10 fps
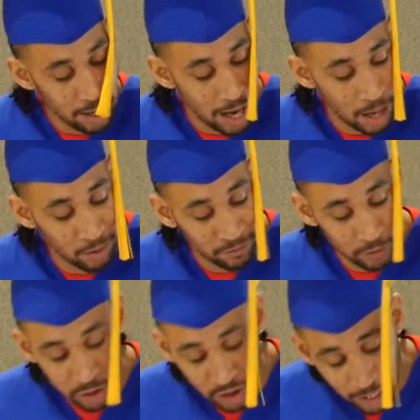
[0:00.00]
I had my
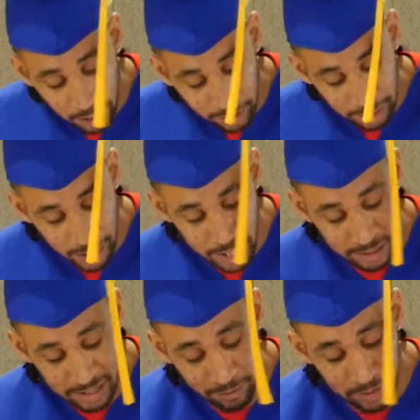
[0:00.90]
first child at the age of
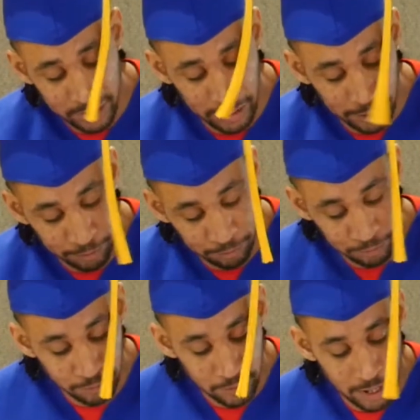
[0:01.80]
17
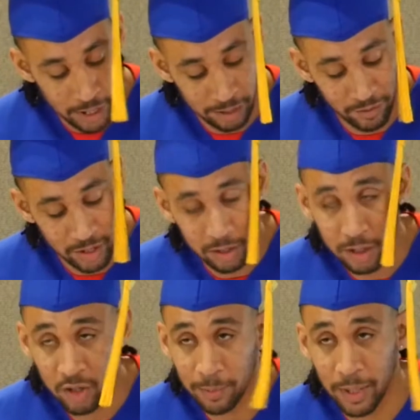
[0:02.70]
and eventually
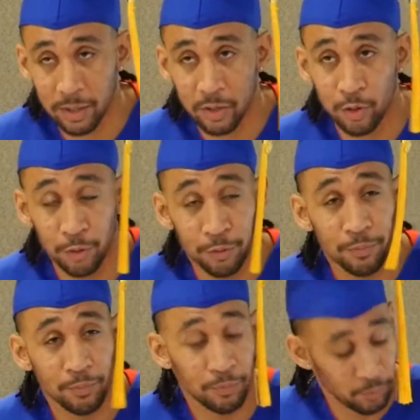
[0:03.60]
dropped out of school.
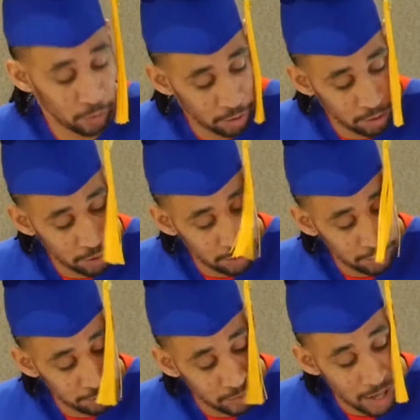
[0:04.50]

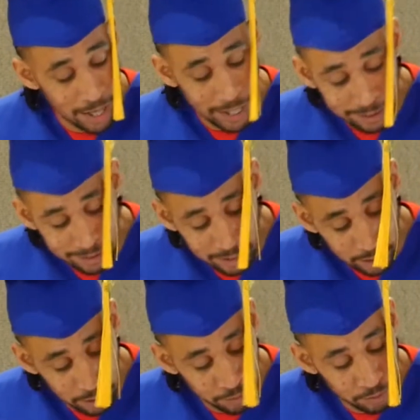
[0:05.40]
At
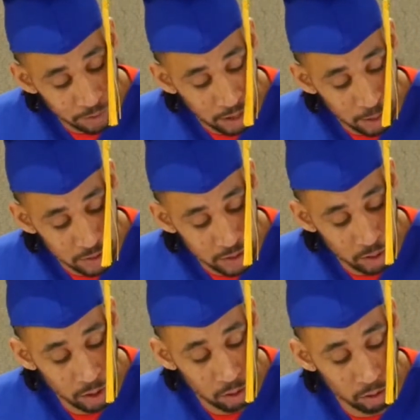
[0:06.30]
18, I was no
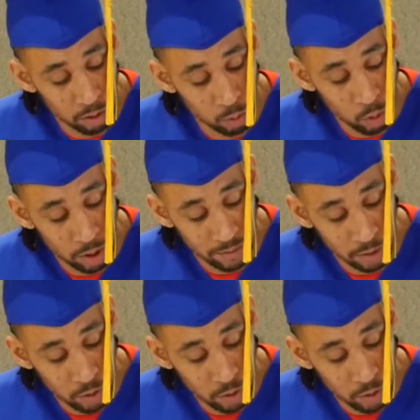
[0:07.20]
longer a ward of the